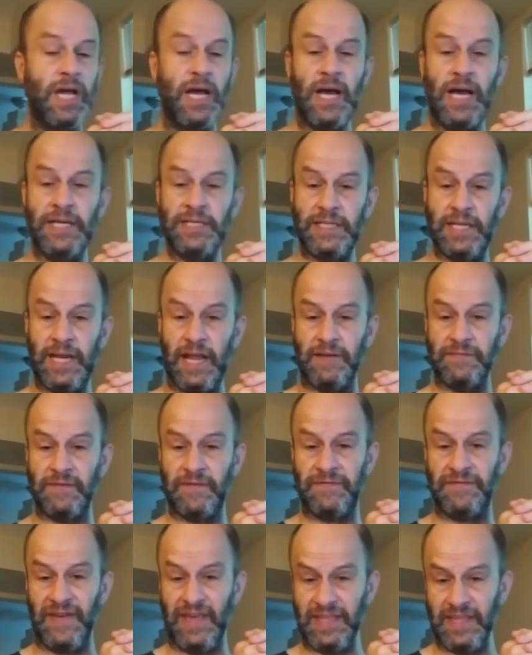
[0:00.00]
I did have a
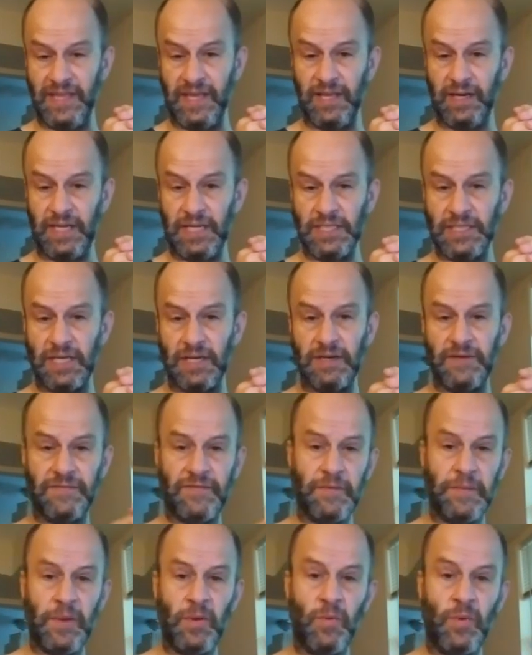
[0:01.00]
faith healing done
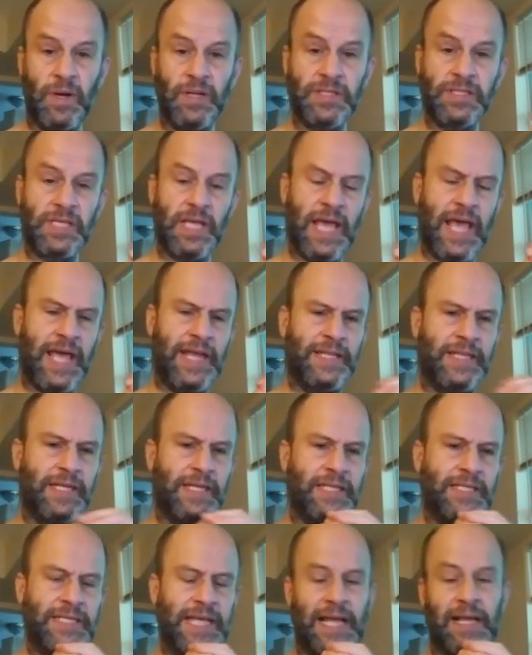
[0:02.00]
for me once, and
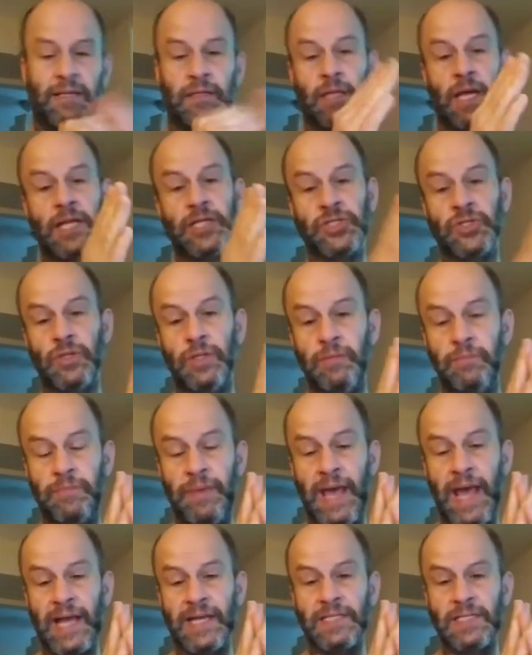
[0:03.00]
the psychological
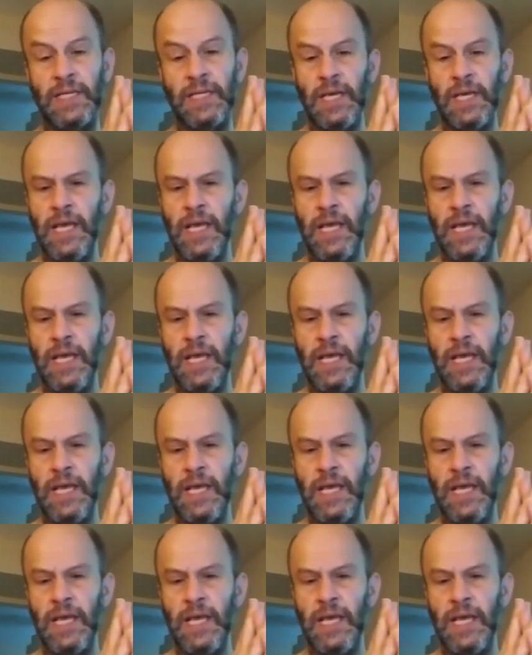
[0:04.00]
impact